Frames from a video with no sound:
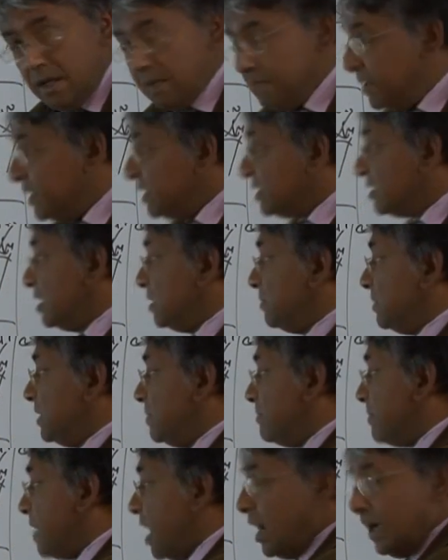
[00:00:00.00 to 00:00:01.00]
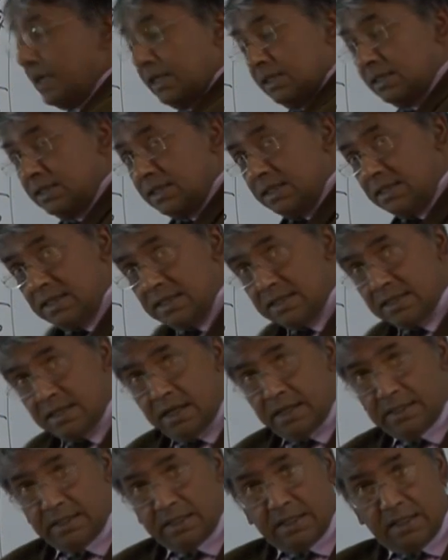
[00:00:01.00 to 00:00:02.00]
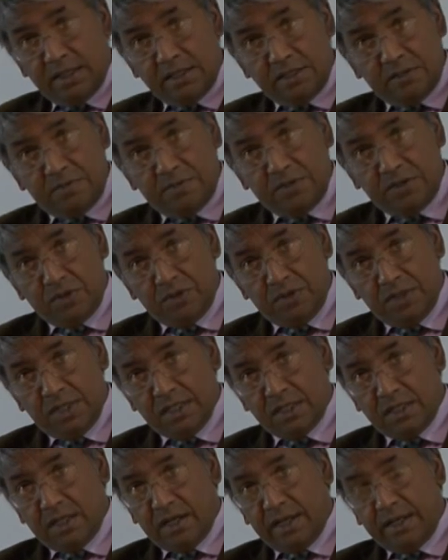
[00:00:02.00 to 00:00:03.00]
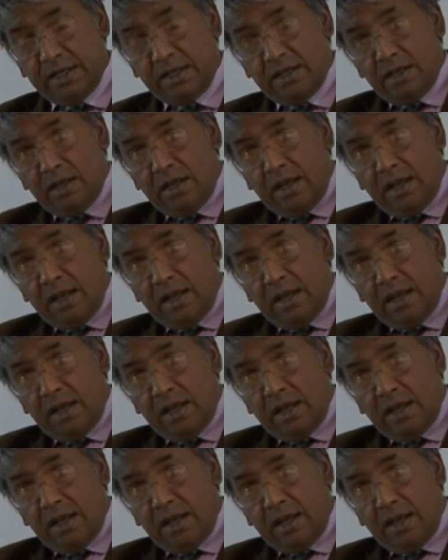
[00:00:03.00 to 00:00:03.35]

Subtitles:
but it's going to be the market that decides, customers who decide